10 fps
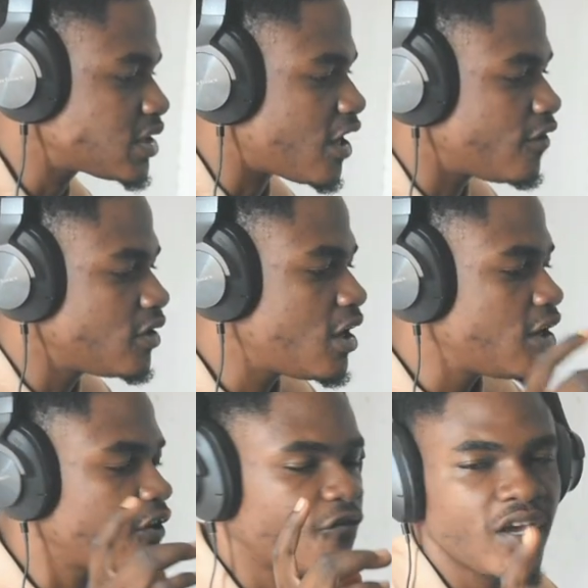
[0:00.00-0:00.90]
and
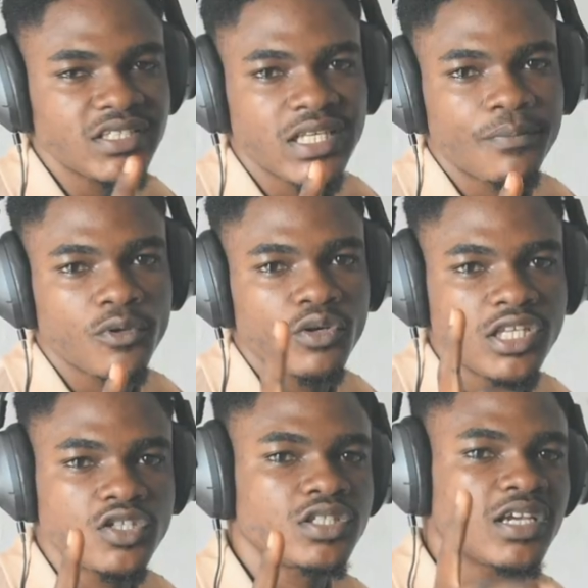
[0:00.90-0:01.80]
the first step you need
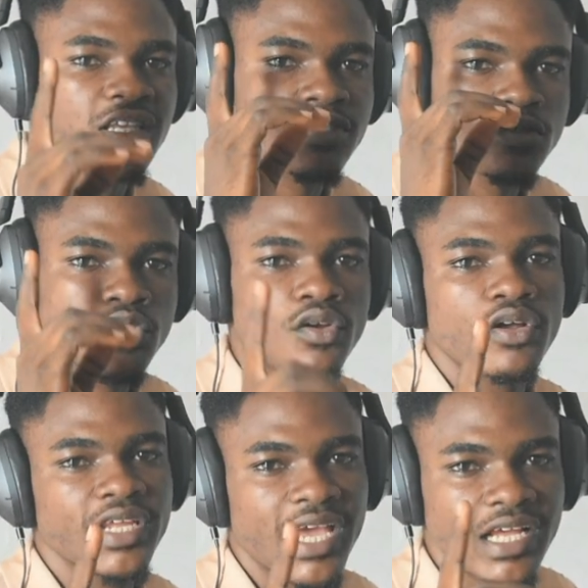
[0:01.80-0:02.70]
to take is to turn on
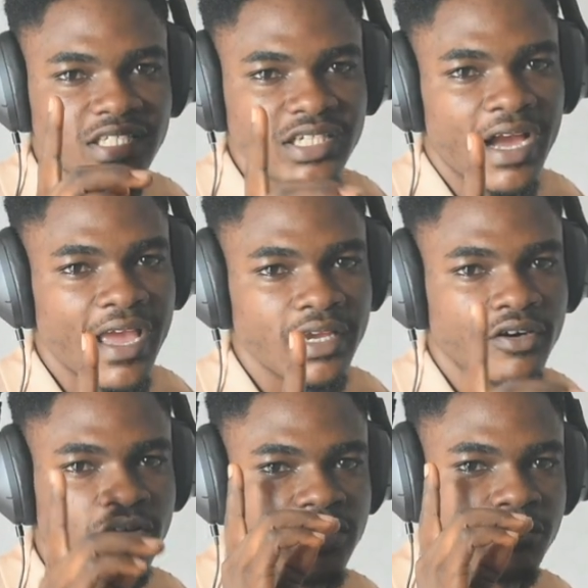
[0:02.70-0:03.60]
the NDI
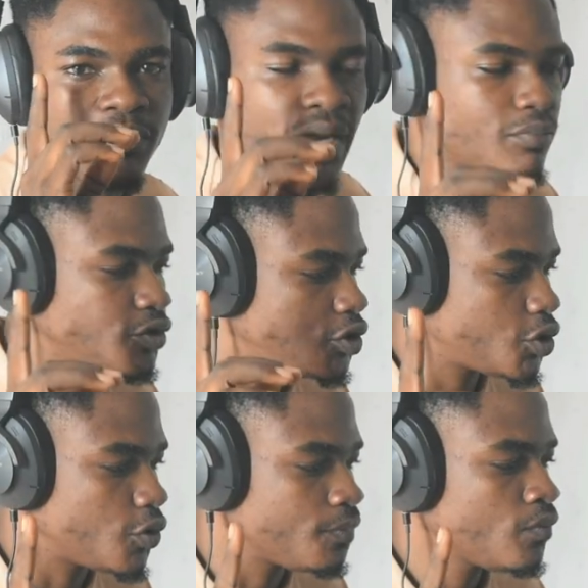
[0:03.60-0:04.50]
on the BibleShow.